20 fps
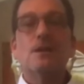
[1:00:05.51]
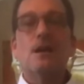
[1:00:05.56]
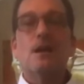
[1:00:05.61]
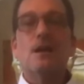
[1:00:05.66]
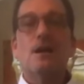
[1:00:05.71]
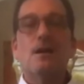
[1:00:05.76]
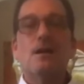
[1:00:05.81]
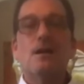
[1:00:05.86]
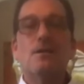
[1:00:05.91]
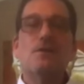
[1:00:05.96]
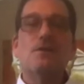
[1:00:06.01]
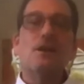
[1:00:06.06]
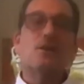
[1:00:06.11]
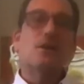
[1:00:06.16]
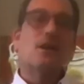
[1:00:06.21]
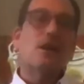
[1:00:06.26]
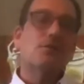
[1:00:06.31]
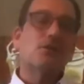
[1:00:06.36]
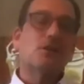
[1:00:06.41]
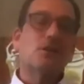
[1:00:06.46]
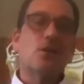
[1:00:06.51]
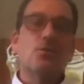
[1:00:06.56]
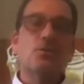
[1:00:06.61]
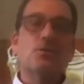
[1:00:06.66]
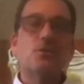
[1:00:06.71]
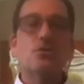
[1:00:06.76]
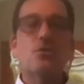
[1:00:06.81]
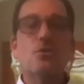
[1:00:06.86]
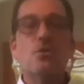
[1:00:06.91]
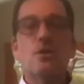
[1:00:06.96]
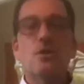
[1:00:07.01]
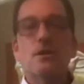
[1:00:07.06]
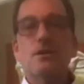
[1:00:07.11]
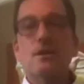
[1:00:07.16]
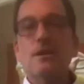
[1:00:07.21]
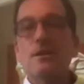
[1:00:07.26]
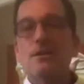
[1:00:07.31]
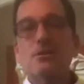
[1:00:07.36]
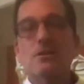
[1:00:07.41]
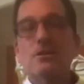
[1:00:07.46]
Uh, if they're going to have to go into court,
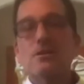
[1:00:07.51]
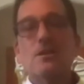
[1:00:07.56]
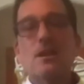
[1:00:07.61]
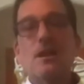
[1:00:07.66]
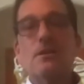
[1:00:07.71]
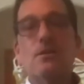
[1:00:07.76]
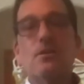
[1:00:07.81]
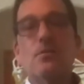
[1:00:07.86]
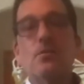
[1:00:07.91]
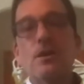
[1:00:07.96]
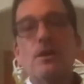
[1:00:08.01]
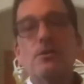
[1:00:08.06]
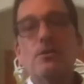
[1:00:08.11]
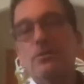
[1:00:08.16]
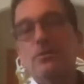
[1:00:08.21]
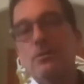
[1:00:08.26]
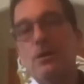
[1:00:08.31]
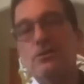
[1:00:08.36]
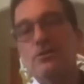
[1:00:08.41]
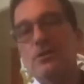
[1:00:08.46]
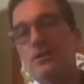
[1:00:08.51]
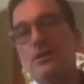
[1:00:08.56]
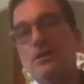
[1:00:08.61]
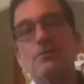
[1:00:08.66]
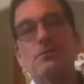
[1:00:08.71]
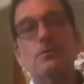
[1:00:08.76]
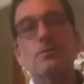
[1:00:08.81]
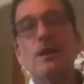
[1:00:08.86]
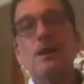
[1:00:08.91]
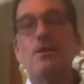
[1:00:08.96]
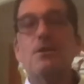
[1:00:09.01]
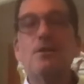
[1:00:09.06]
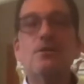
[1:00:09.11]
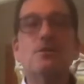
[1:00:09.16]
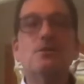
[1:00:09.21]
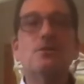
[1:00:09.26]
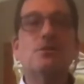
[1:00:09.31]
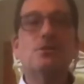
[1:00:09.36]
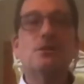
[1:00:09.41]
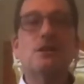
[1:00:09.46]
it's going to take them weeks and months. They're going to have to pay their
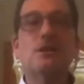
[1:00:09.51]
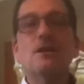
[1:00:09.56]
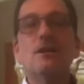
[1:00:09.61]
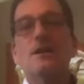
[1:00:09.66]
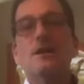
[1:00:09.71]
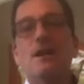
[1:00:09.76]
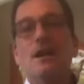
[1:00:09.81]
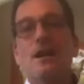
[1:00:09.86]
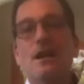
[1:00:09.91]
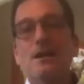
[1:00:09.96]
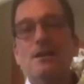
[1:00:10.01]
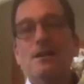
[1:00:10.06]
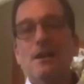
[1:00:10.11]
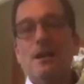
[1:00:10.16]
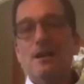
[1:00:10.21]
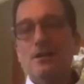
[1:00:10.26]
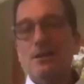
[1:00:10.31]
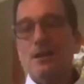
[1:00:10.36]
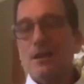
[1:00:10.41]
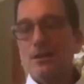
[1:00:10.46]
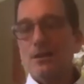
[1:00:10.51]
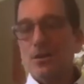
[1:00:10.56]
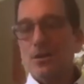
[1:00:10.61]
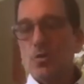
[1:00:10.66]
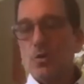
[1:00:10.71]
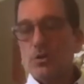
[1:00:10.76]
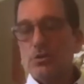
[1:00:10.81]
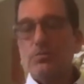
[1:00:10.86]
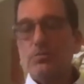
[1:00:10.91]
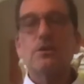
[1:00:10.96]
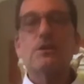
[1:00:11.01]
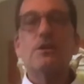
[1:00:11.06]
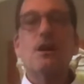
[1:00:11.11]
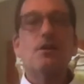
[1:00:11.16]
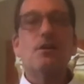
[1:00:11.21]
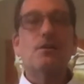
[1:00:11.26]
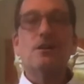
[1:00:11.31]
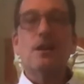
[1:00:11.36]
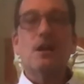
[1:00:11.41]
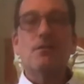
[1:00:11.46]
attorney, and and and the courts really
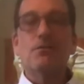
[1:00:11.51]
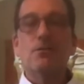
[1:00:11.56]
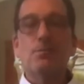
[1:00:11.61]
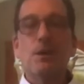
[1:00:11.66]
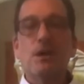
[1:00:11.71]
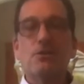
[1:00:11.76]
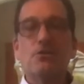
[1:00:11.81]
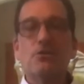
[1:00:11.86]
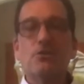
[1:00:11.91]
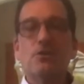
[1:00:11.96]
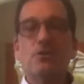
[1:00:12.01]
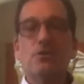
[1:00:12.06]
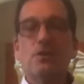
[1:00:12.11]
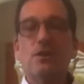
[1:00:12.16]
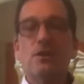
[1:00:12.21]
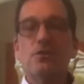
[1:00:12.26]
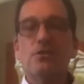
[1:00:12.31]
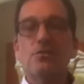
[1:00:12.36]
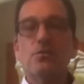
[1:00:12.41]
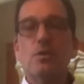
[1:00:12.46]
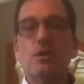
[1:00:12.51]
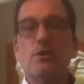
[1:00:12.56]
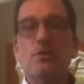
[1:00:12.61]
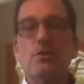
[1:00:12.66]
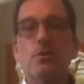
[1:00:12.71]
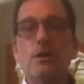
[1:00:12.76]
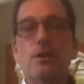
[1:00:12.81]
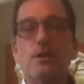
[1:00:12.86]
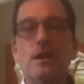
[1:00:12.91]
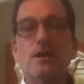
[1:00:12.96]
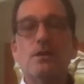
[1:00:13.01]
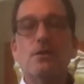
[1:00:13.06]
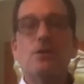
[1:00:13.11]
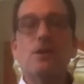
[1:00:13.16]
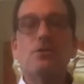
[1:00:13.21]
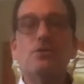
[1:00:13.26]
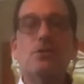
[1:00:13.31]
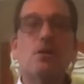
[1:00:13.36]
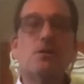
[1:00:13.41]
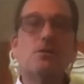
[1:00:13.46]
aren't going to have the patience for this when when they they
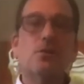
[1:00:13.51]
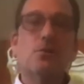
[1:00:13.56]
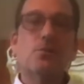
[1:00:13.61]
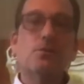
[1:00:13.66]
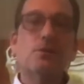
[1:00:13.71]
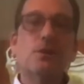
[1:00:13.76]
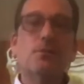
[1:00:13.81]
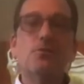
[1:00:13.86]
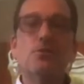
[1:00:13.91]
start to open up.